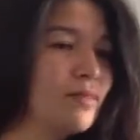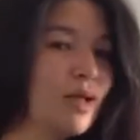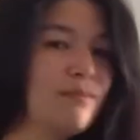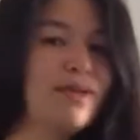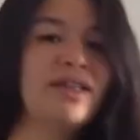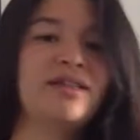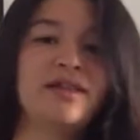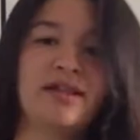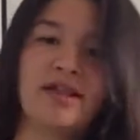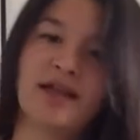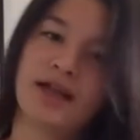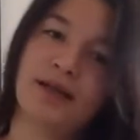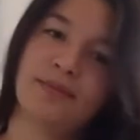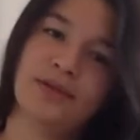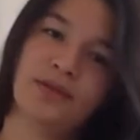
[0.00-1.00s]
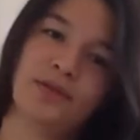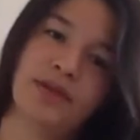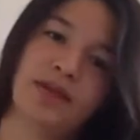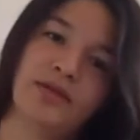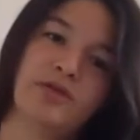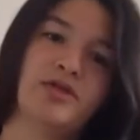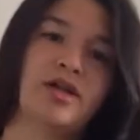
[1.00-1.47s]
I'm basically a hippie
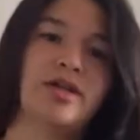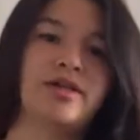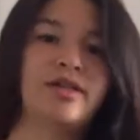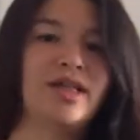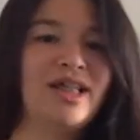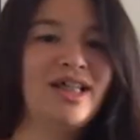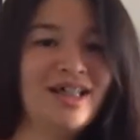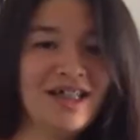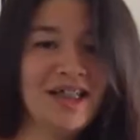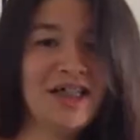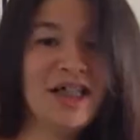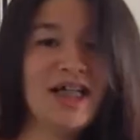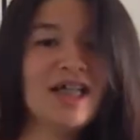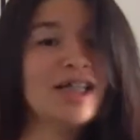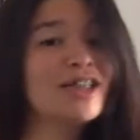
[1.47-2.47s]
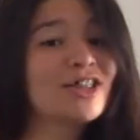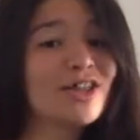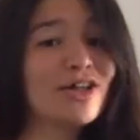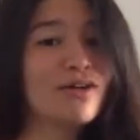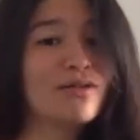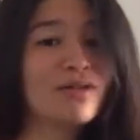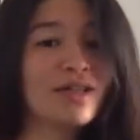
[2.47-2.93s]
without drugs.
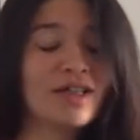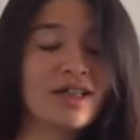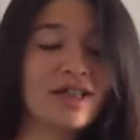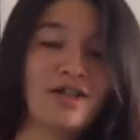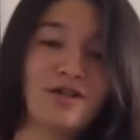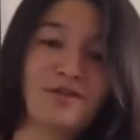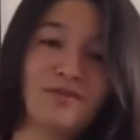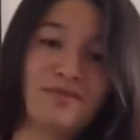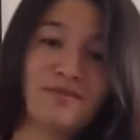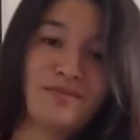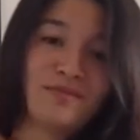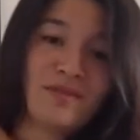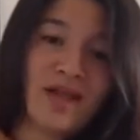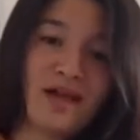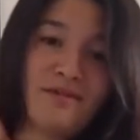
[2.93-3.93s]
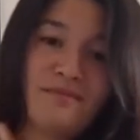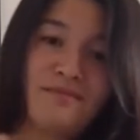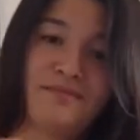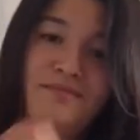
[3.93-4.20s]
So, you know, yeah.